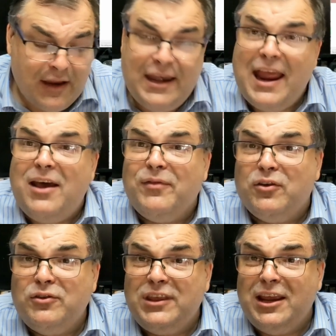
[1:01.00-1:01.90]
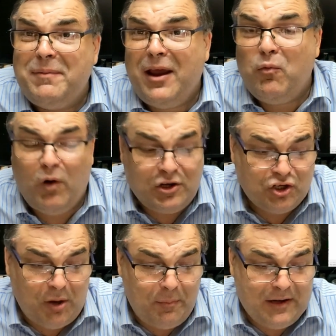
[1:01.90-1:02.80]
Now, the good thing about
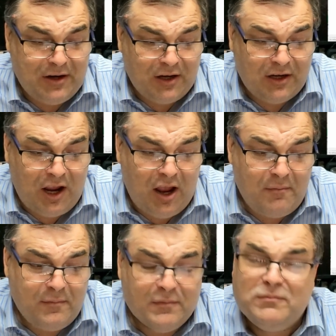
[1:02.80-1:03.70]
WhatShopping.com,